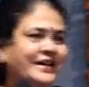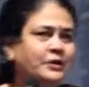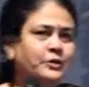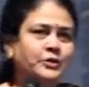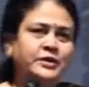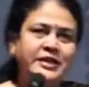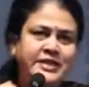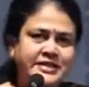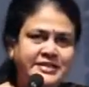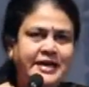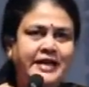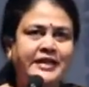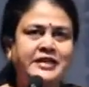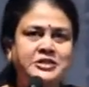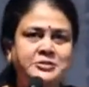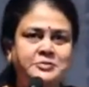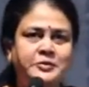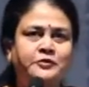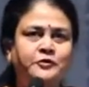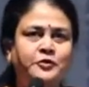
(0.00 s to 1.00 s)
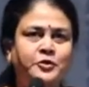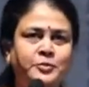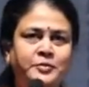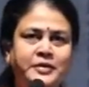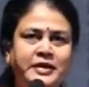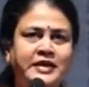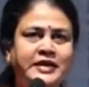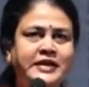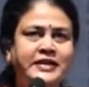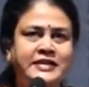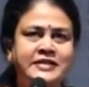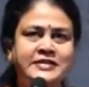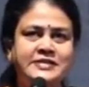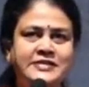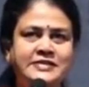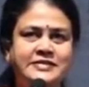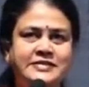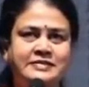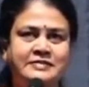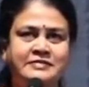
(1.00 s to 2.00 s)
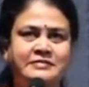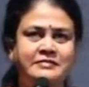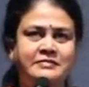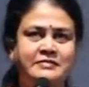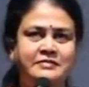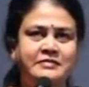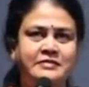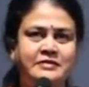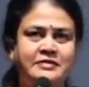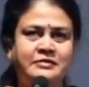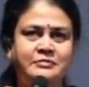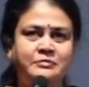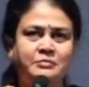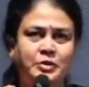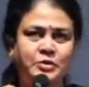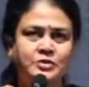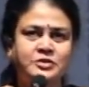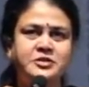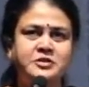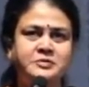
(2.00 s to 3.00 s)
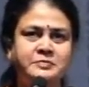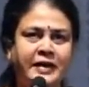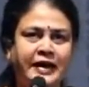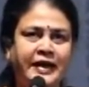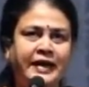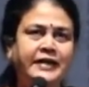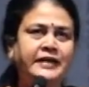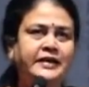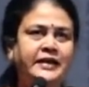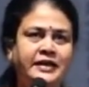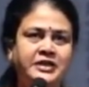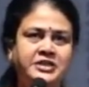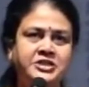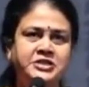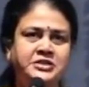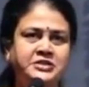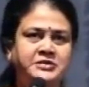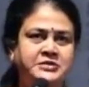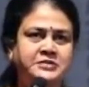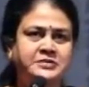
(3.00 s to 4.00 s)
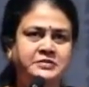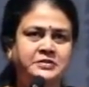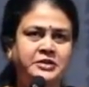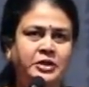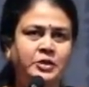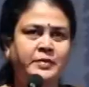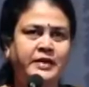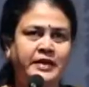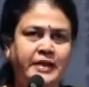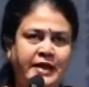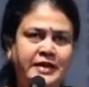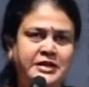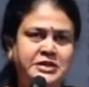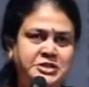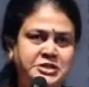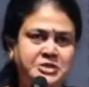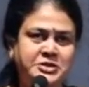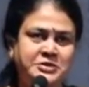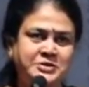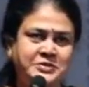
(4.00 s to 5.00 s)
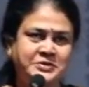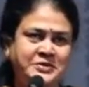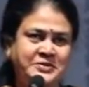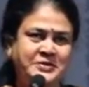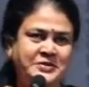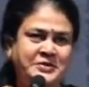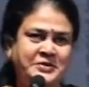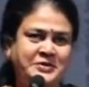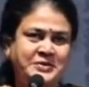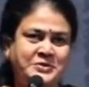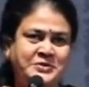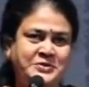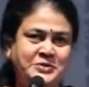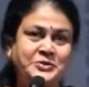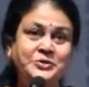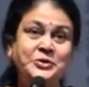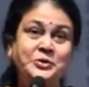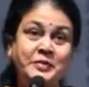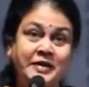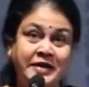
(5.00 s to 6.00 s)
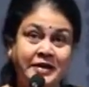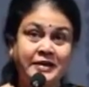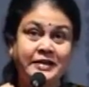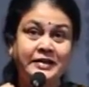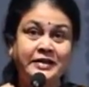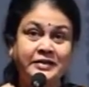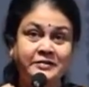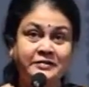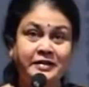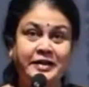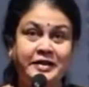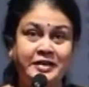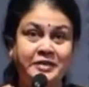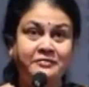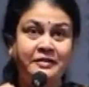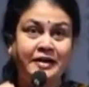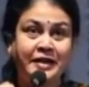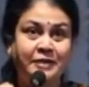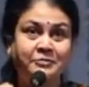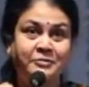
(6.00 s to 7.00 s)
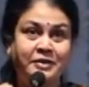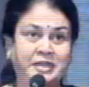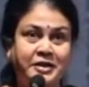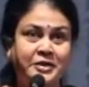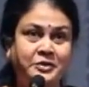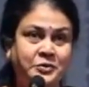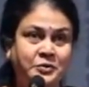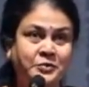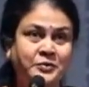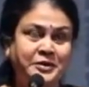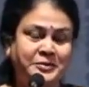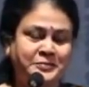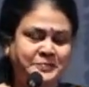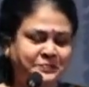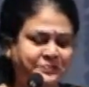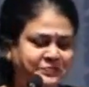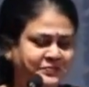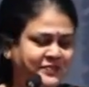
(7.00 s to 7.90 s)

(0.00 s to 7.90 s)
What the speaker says: Only challenge before me is post my lecture, there will be lunch. So you'll be eagerly waiting when I'm getting over.